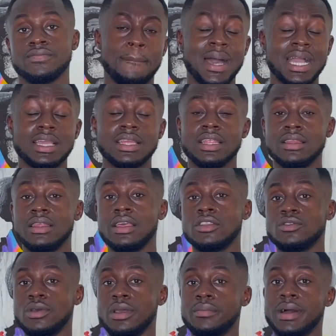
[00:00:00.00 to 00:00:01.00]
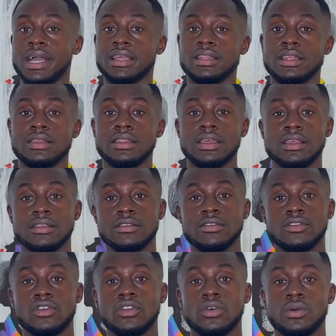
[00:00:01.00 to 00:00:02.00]
Back in the days, way back in the days,
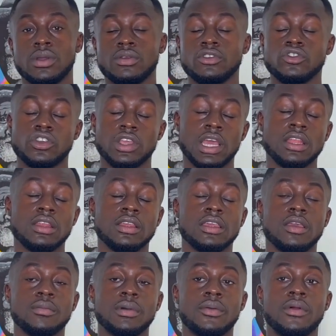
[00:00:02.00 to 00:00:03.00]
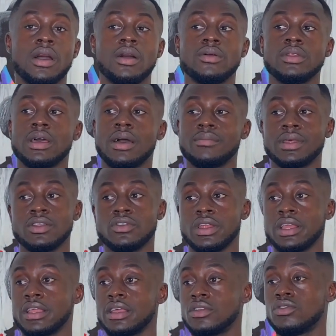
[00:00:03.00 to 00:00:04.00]
you know, when Christianity came around, I'm not
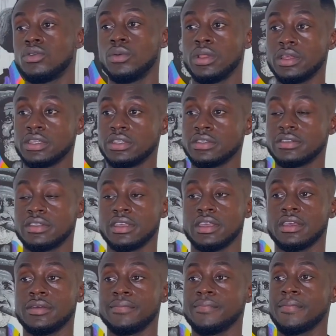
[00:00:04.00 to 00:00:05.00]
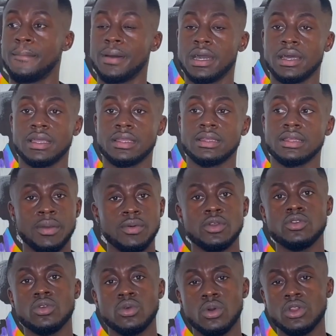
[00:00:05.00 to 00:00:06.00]
trying to get too religious here, but
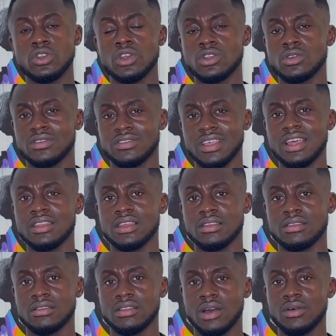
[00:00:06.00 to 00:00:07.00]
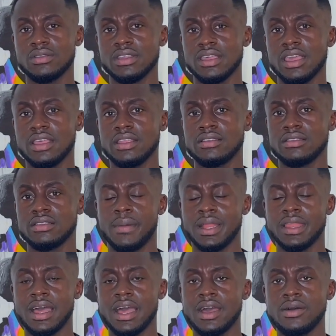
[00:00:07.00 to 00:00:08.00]
people used to go to church on Sundays. That was the case.
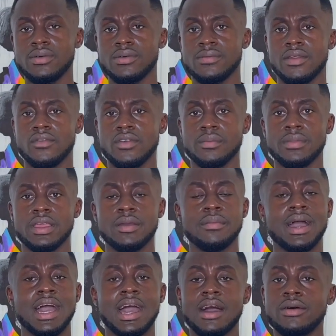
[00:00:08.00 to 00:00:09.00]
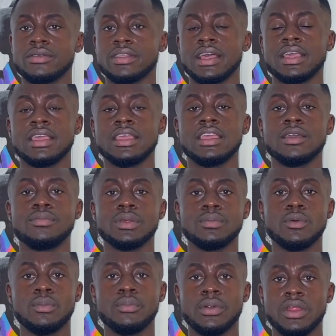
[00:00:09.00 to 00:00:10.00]
But now, in my house, I can hear
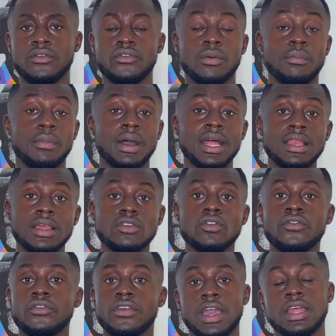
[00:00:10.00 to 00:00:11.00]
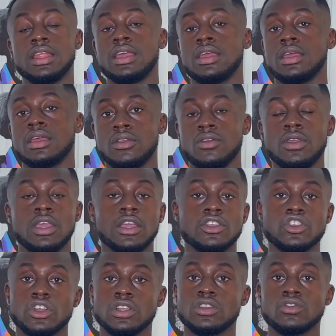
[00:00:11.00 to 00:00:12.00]
people praying from Monday to Friday. You hear
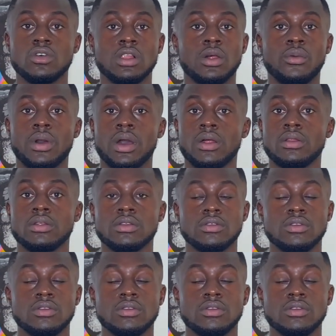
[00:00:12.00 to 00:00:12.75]
churches all around.